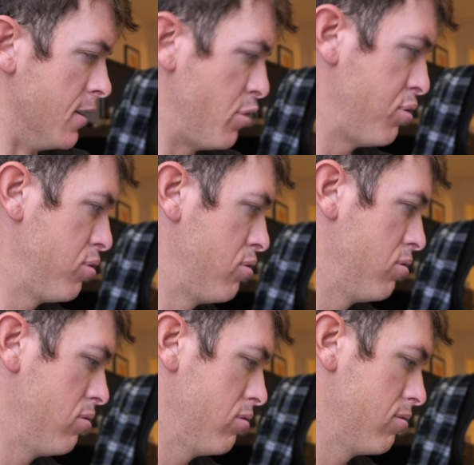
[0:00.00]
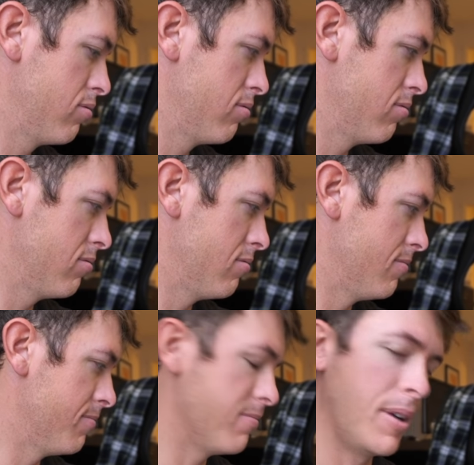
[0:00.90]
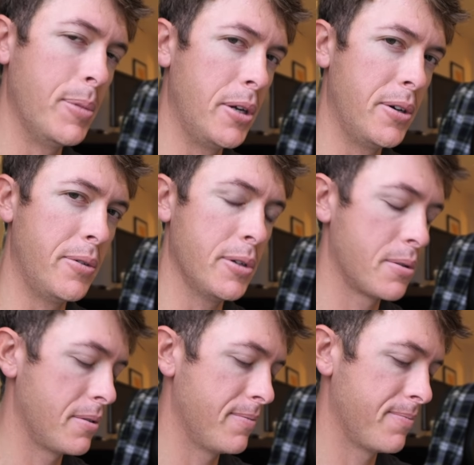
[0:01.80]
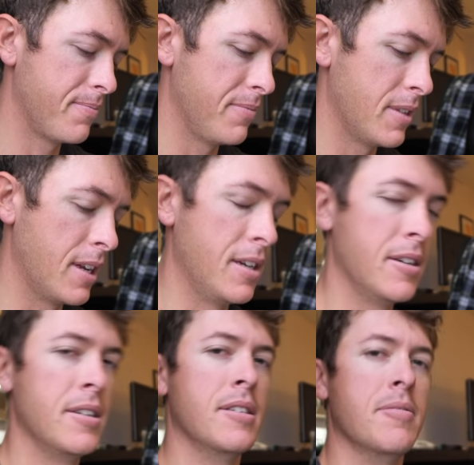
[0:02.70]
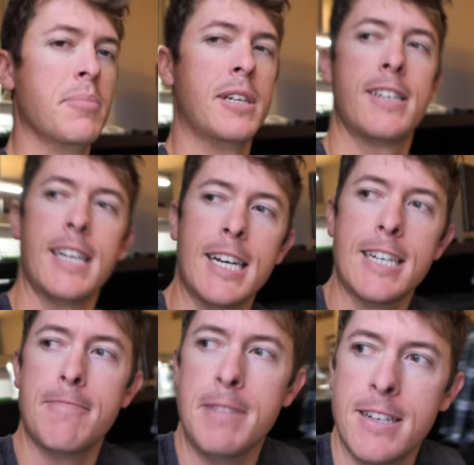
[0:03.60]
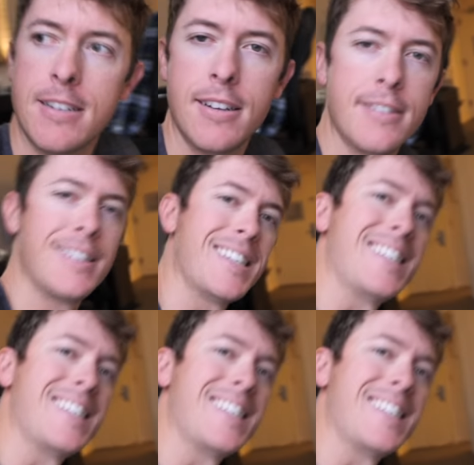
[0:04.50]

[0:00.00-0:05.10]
I'm a little nervous, but it's time to